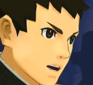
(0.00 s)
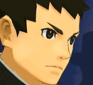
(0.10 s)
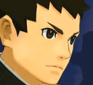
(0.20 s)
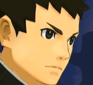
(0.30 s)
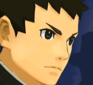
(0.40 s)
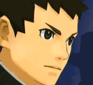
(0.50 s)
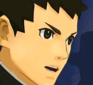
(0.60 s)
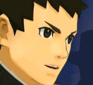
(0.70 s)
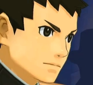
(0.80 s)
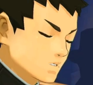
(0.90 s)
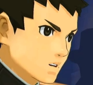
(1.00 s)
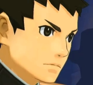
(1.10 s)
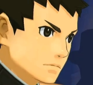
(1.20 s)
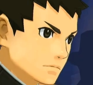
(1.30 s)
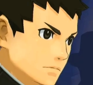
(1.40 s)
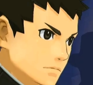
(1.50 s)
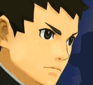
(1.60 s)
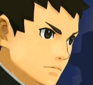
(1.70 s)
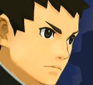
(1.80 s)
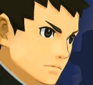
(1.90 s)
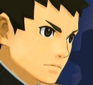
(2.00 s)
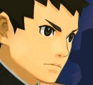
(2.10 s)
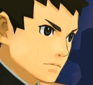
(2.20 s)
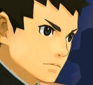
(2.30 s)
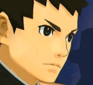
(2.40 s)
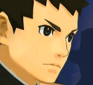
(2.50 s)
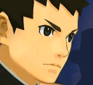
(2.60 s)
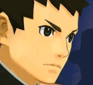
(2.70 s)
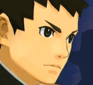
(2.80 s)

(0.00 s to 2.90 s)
didn't know you had a high voice. Seriously?